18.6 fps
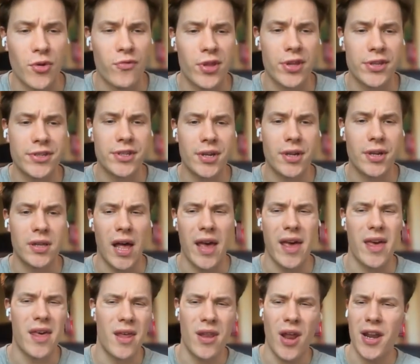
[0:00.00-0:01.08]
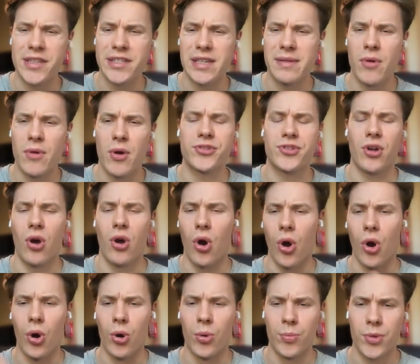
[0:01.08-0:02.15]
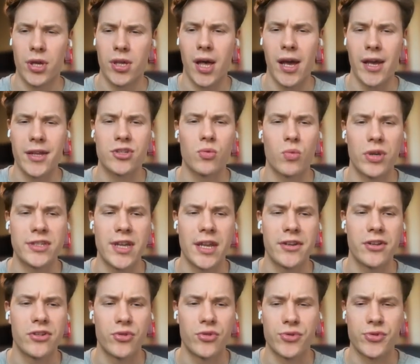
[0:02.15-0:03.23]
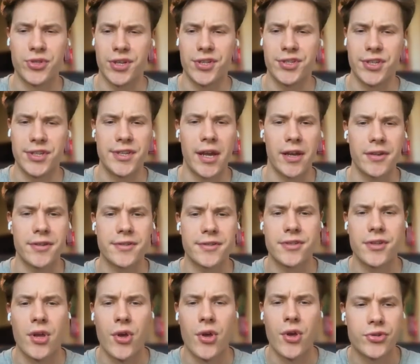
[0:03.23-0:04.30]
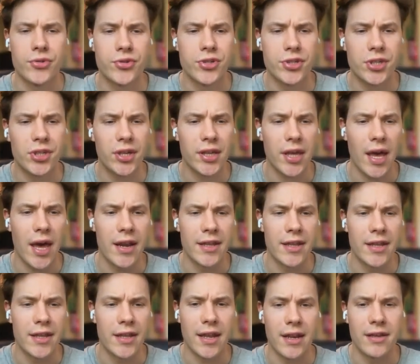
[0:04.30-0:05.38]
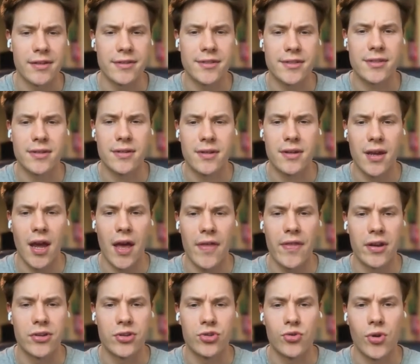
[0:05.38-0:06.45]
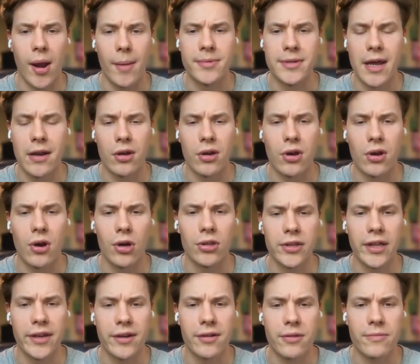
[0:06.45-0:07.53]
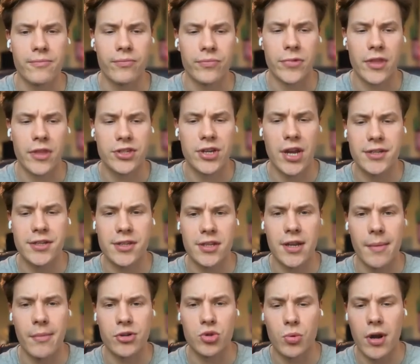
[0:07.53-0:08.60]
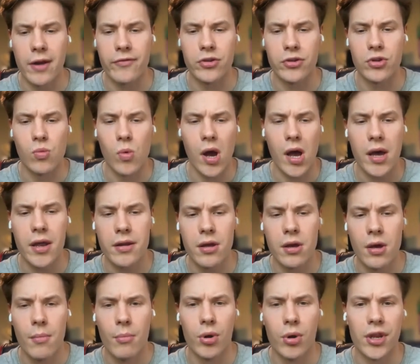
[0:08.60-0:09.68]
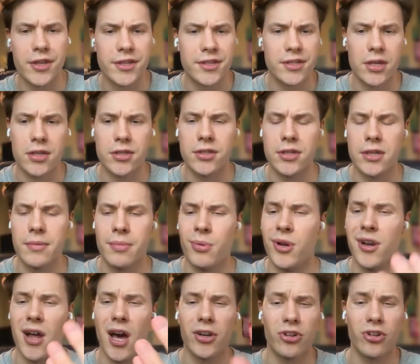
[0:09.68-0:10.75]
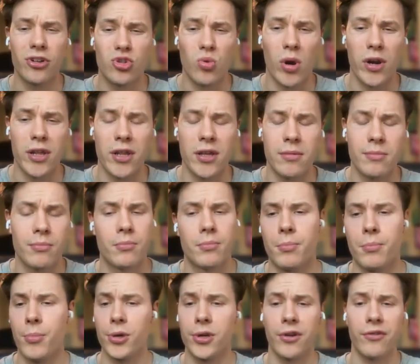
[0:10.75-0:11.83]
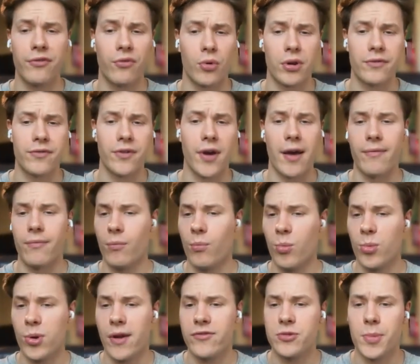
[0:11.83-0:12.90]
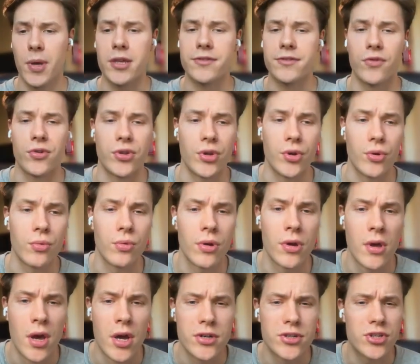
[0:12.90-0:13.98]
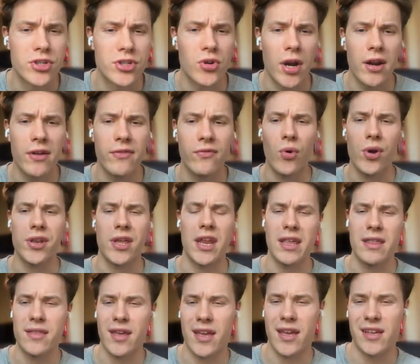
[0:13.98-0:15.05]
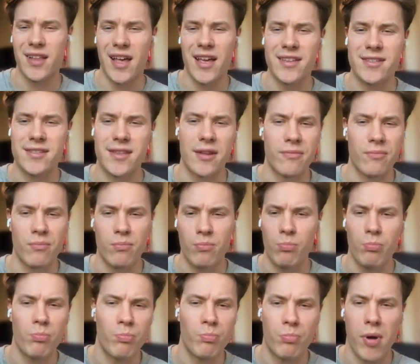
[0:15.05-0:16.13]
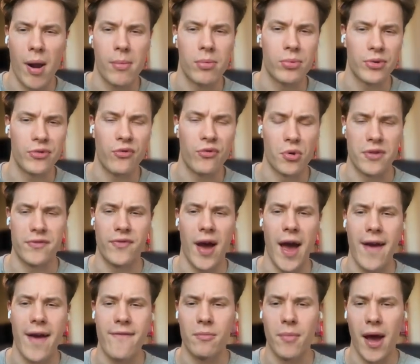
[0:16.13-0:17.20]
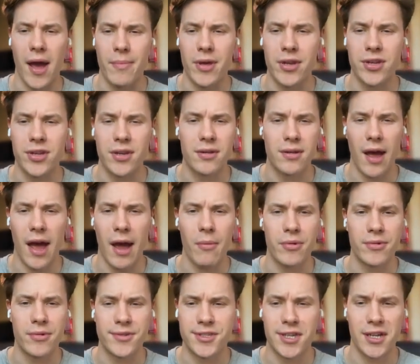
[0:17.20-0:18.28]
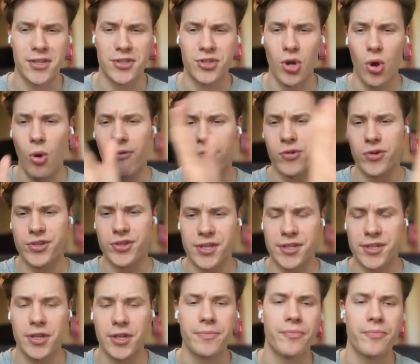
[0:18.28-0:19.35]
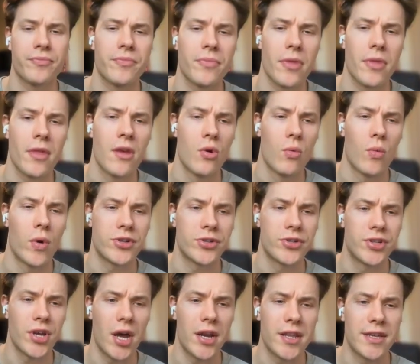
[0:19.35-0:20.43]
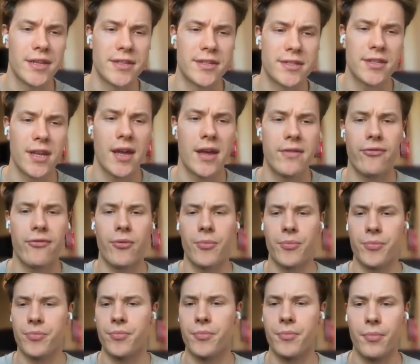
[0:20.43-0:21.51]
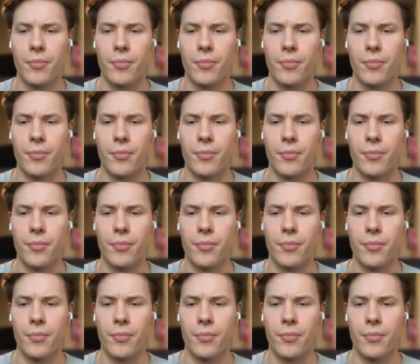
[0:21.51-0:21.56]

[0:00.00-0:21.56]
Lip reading: So for this client, and honestly, most all clients, we tend to do 60 seconds. So just click edit settings and then drop down a call length, change that number to whatever you want, put in 60, put in 120, put in 45, whatever's best for you. Just try to avoid anything less than probably 45, in my opinion. I would stick to over 60. Once you're done, hit save,